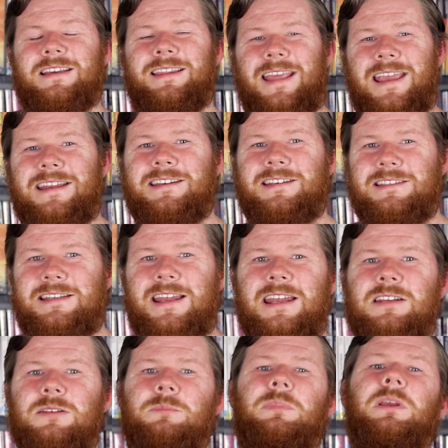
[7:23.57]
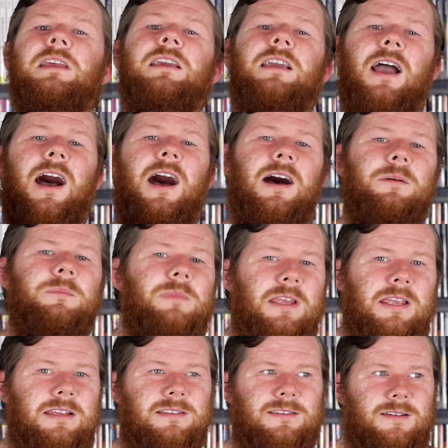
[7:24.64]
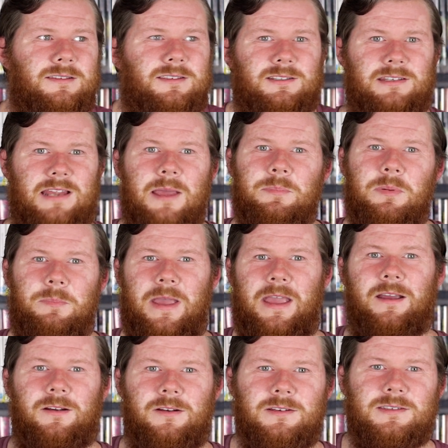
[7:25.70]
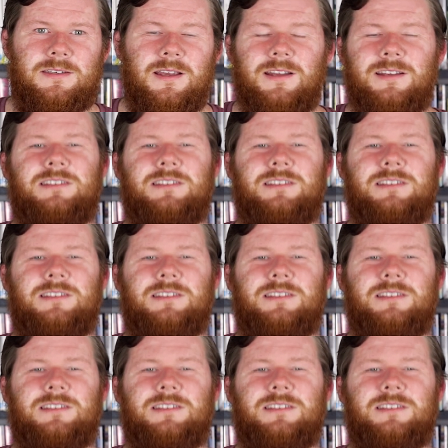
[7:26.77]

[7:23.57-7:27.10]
they instead become his step-parents.